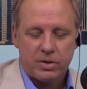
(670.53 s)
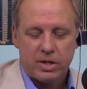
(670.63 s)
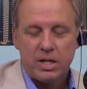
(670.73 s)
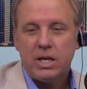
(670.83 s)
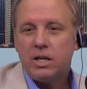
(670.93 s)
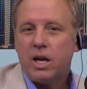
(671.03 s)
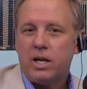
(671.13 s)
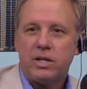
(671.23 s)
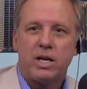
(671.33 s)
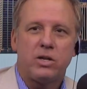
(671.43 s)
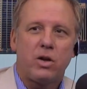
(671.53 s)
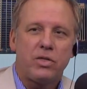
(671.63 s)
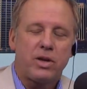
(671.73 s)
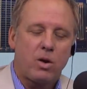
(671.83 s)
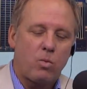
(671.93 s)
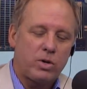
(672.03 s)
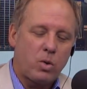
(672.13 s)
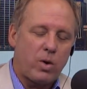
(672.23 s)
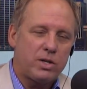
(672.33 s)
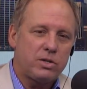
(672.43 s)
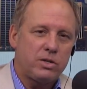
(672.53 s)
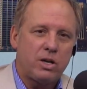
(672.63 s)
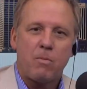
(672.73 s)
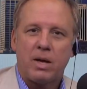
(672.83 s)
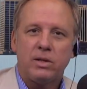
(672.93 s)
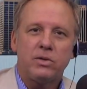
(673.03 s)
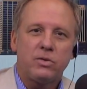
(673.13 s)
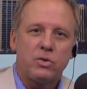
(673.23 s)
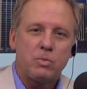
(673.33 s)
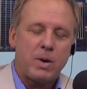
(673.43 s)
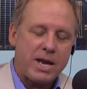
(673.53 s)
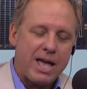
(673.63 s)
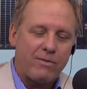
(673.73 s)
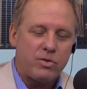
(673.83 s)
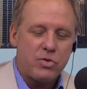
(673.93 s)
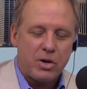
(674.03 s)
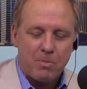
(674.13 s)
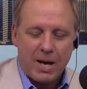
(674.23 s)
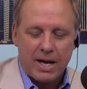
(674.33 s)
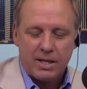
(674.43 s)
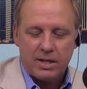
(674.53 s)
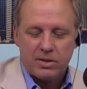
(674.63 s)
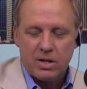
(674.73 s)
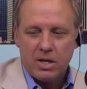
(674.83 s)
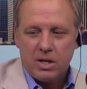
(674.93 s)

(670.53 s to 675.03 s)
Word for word: And, and Danielle, I think one question that my listeners might have on their mind is